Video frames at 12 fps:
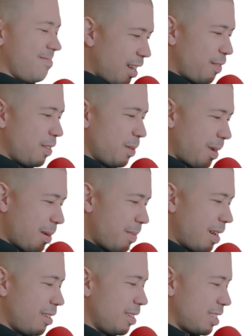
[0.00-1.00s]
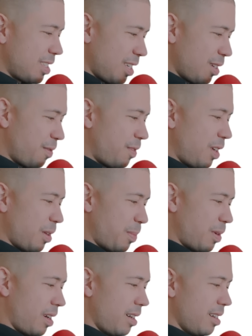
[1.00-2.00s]
I feel my marriage is gonna fall
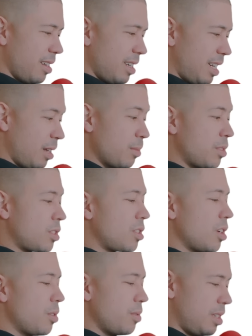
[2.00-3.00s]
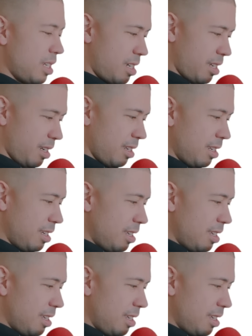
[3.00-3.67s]
apart. I'm so done.